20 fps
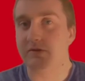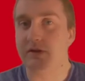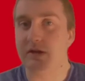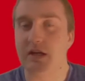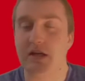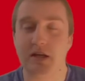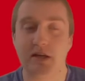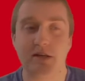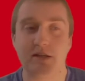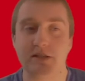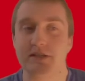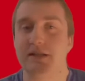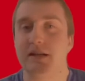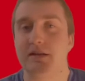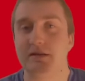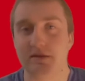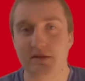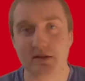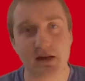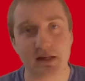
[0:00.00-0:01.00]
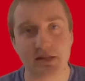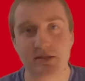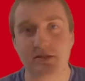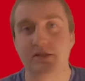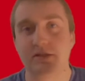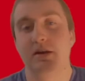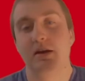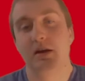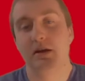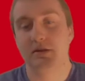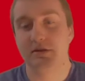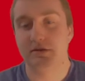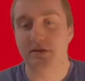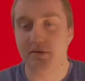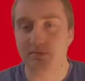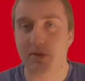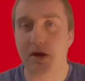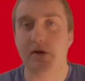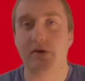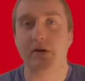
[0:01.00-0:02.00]
that he does that lets
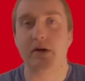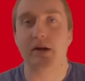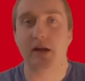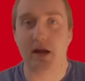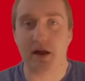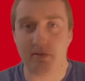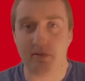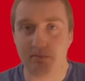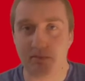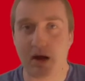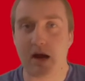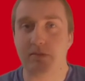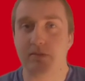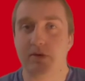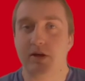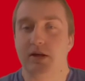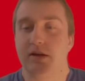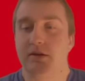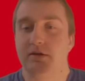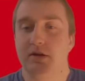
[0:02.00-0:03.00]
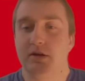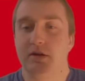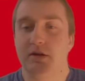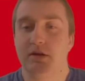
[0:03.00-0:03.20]
Dembele and Mbappe